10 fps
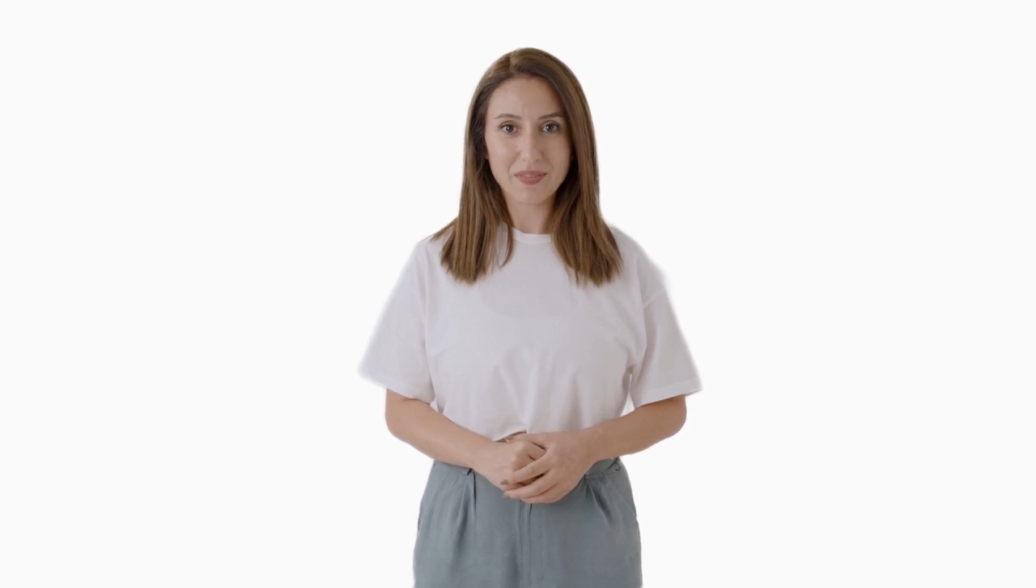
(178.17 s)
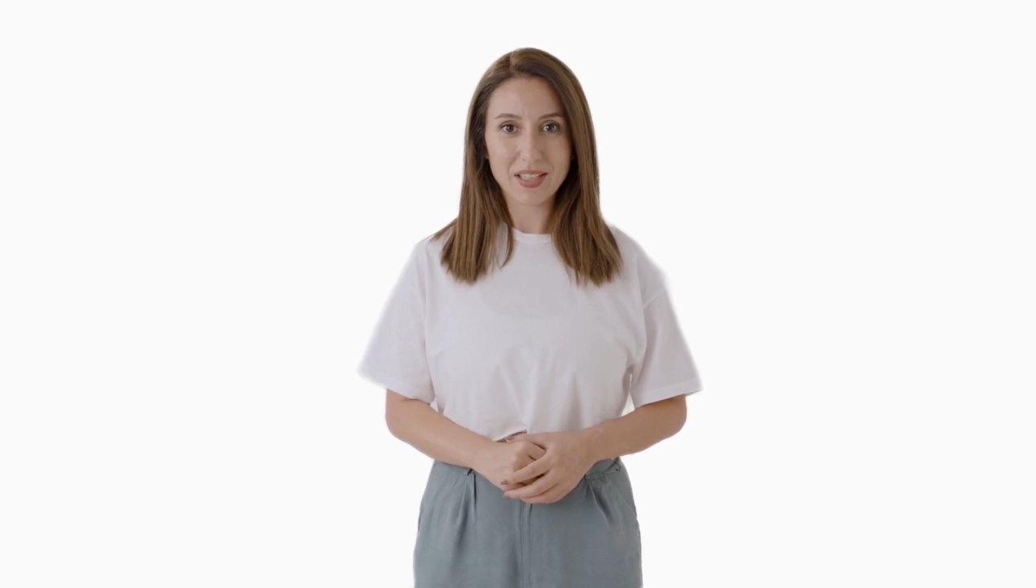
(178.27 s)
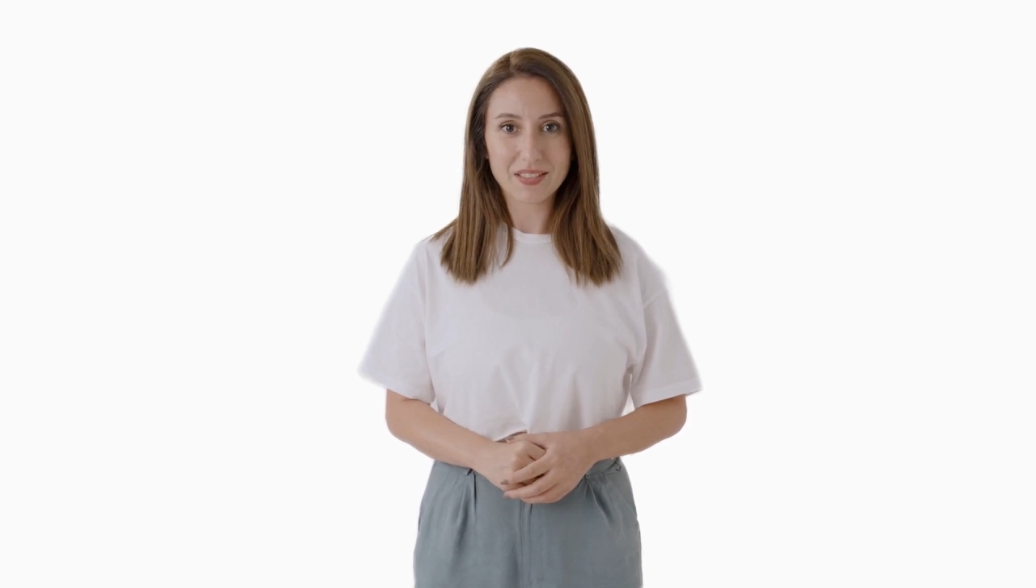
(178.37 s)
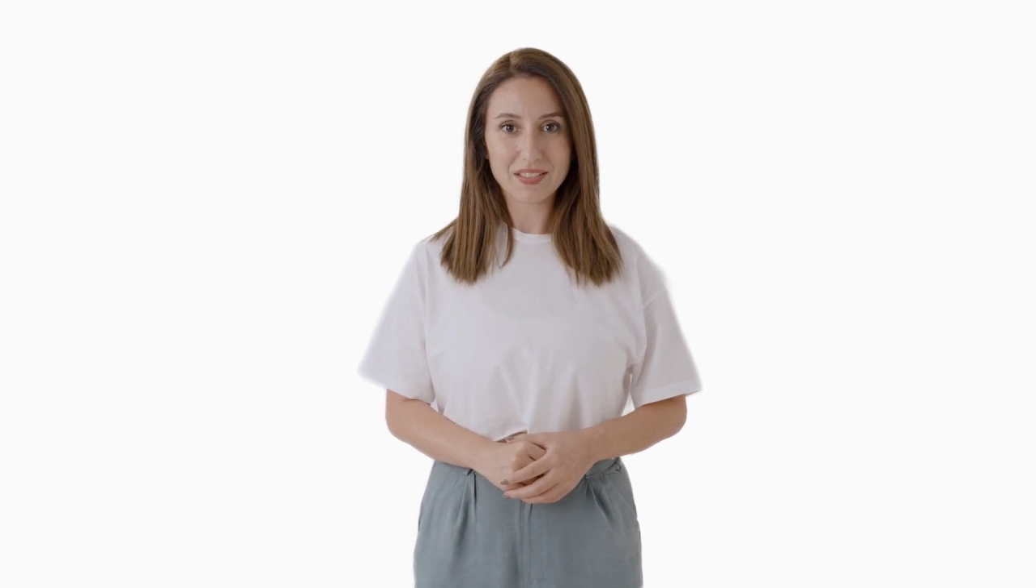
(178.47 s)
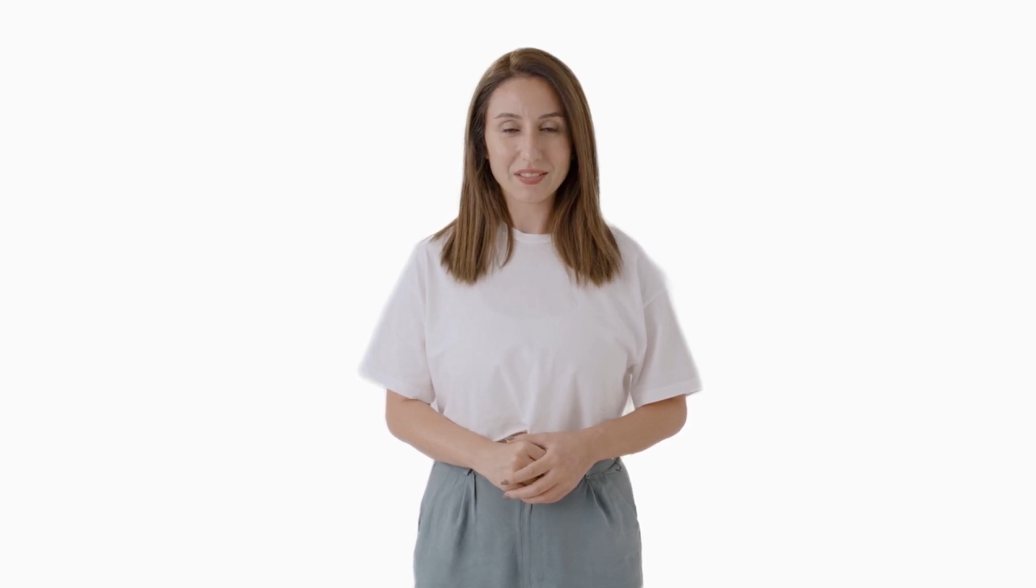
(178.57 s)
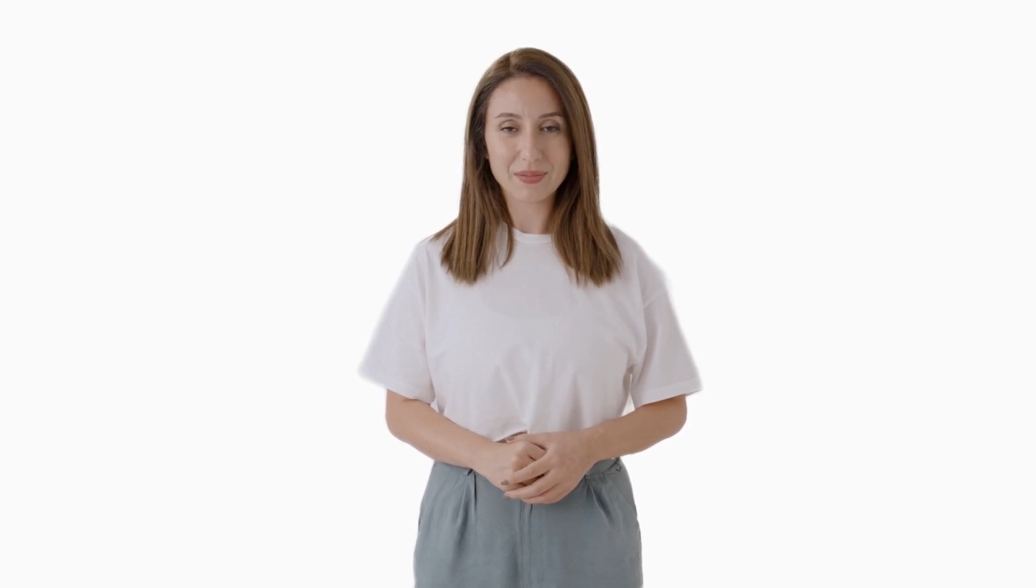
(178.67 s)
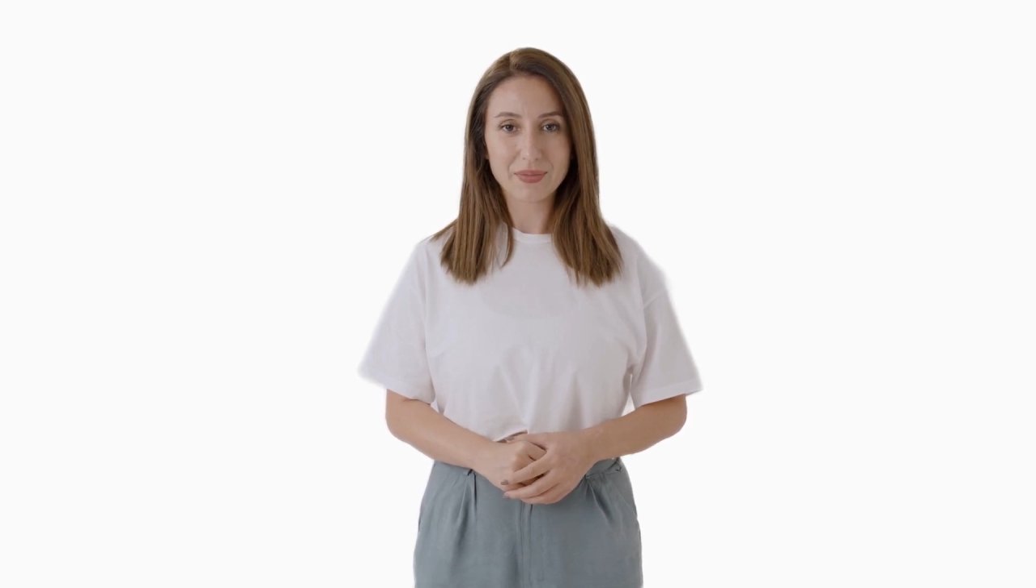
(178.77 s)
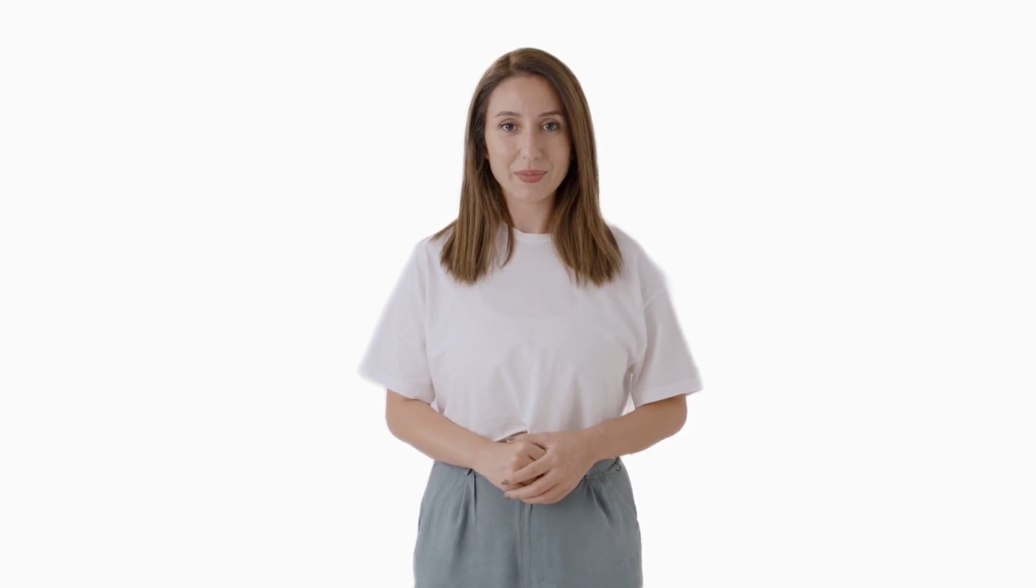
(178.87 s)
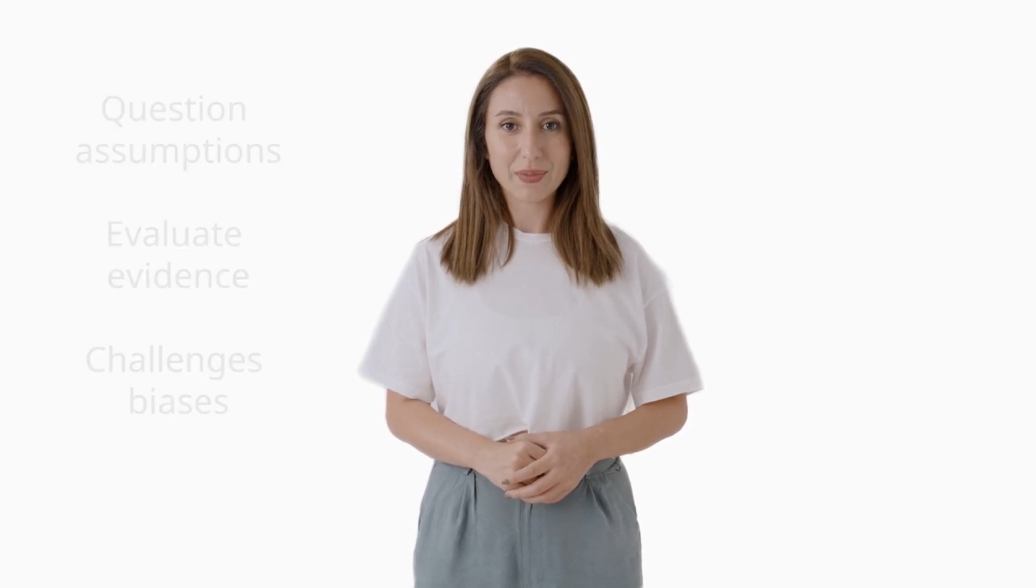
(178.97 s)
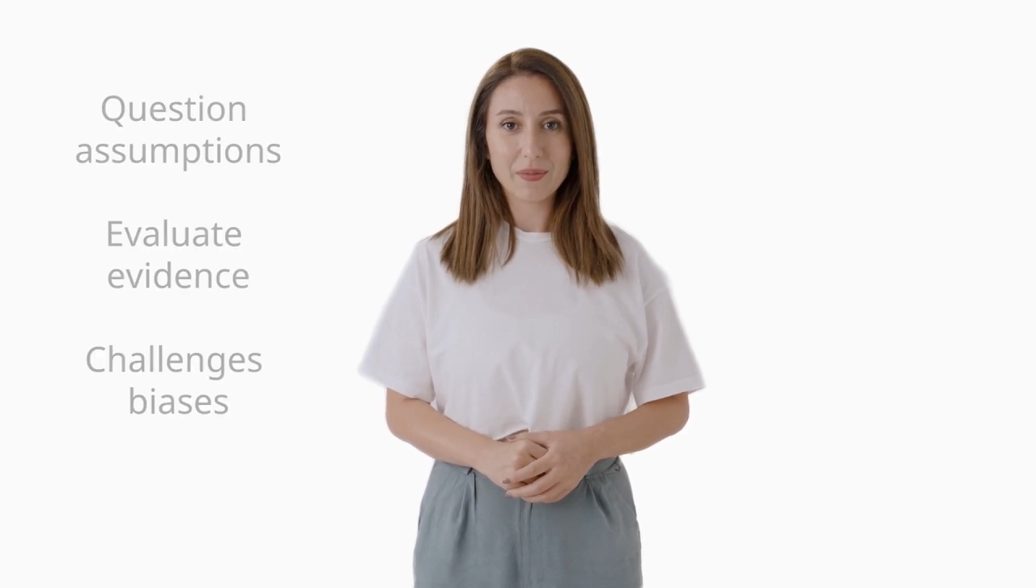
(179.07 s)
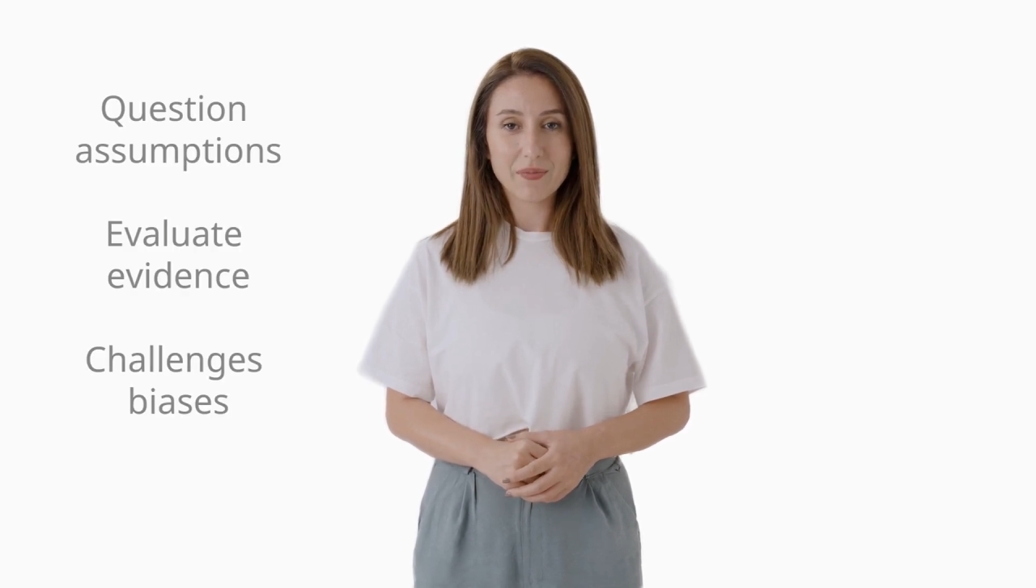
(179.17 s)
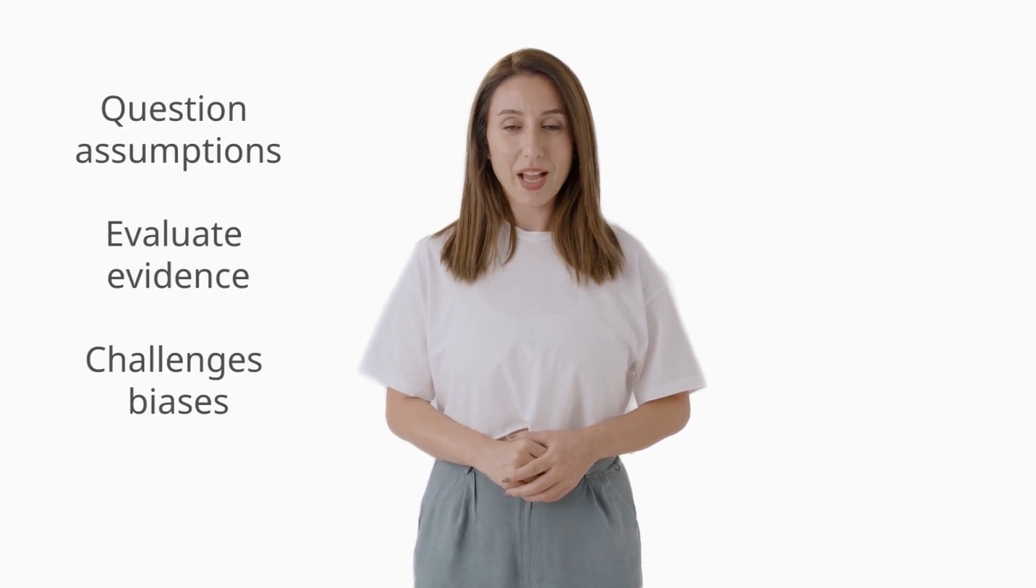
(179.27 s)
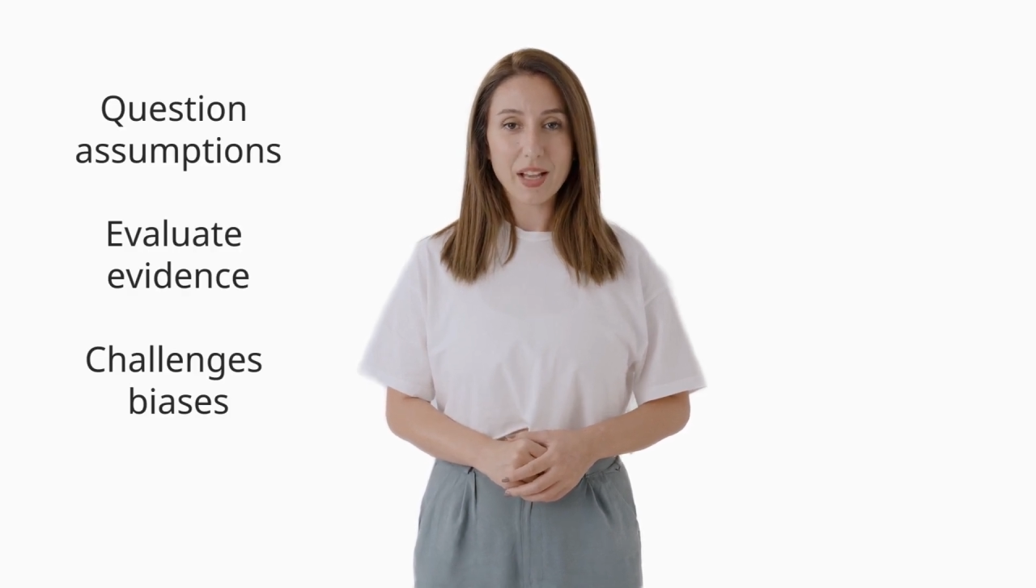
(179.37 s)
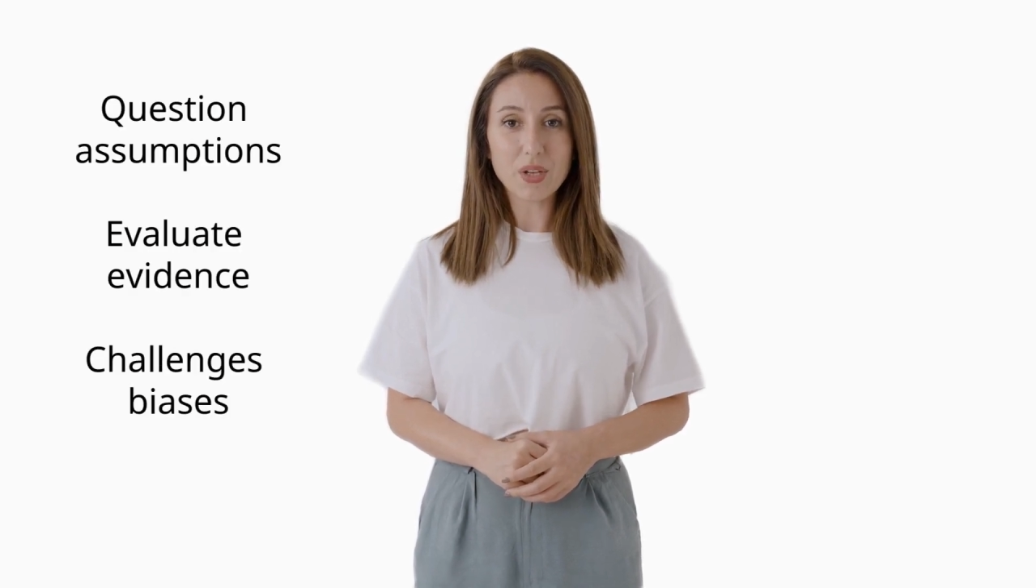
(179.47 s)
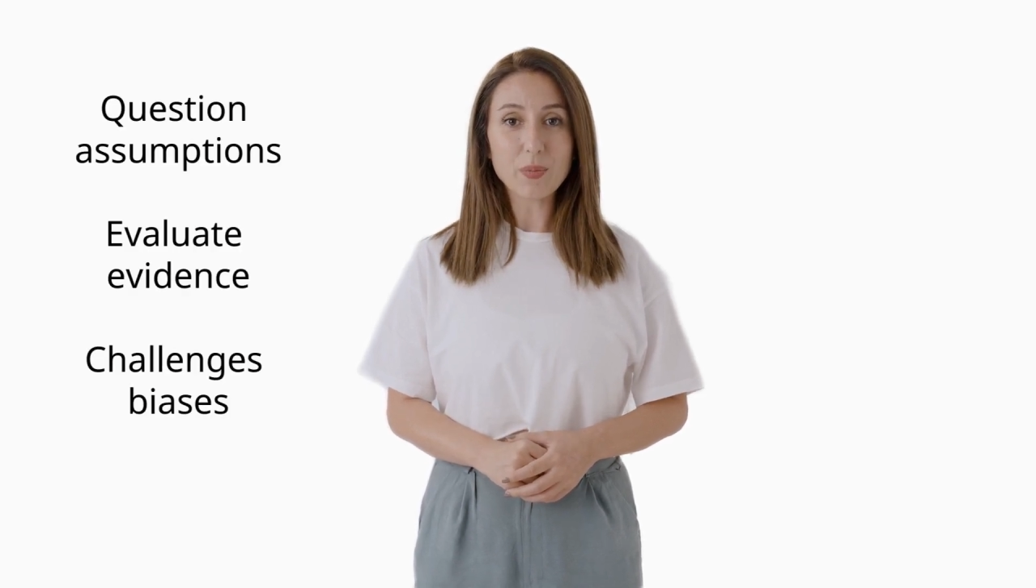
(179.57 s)
this?
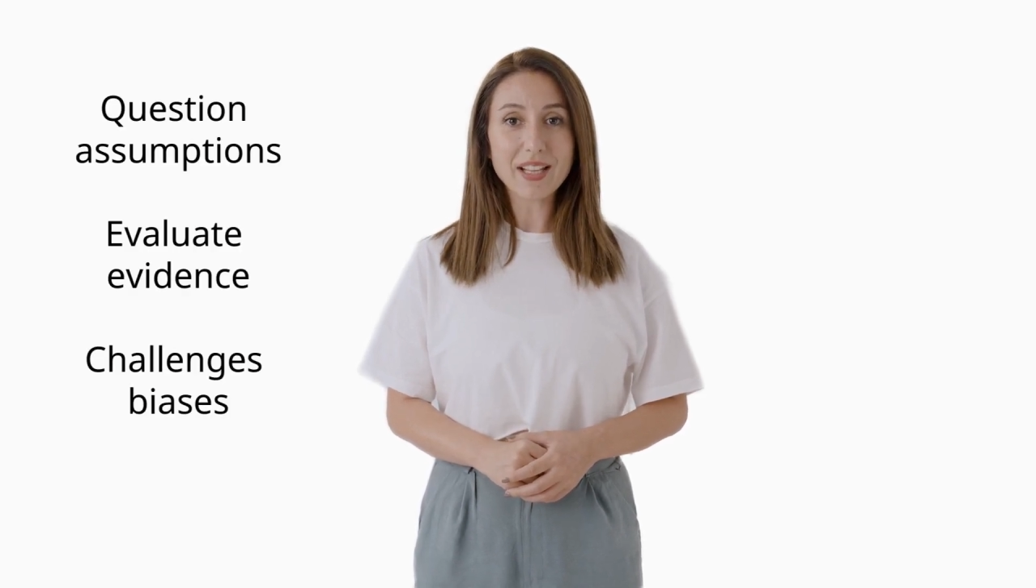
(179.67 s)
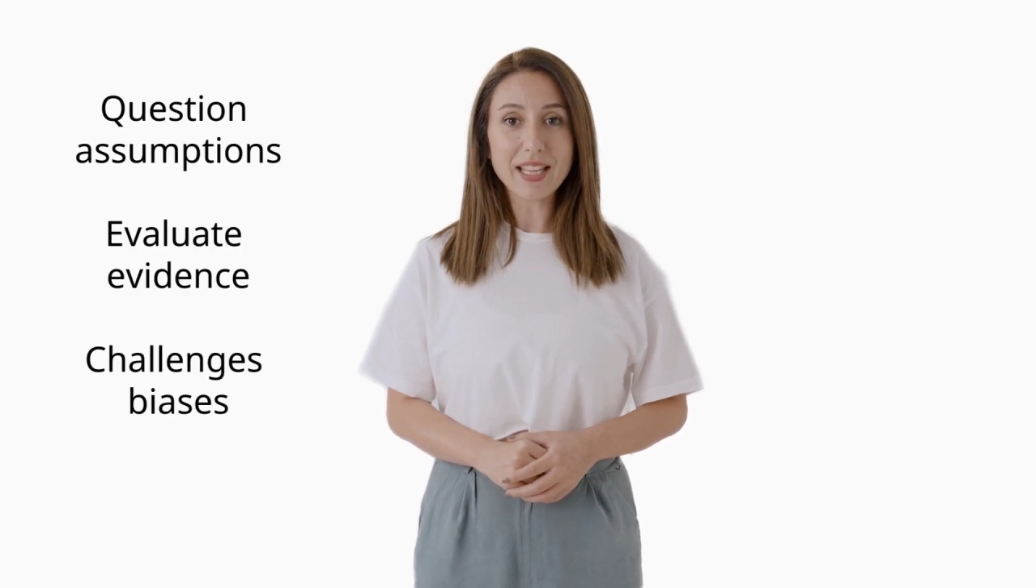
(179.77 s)
Evaluate